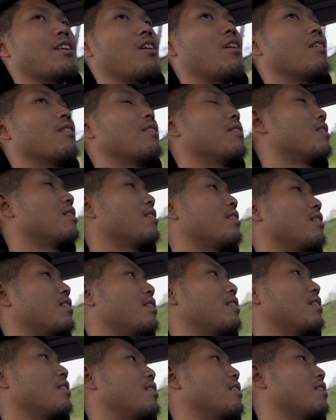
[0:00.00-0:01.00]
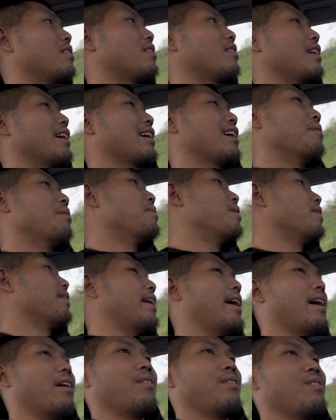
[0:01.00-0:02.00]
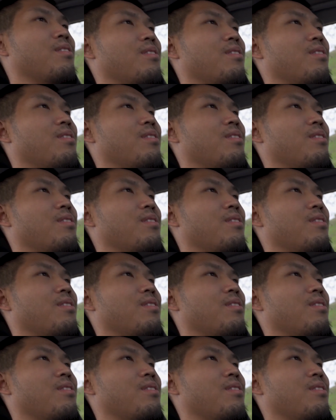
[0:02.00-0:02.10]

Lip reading: all. Like, come on now.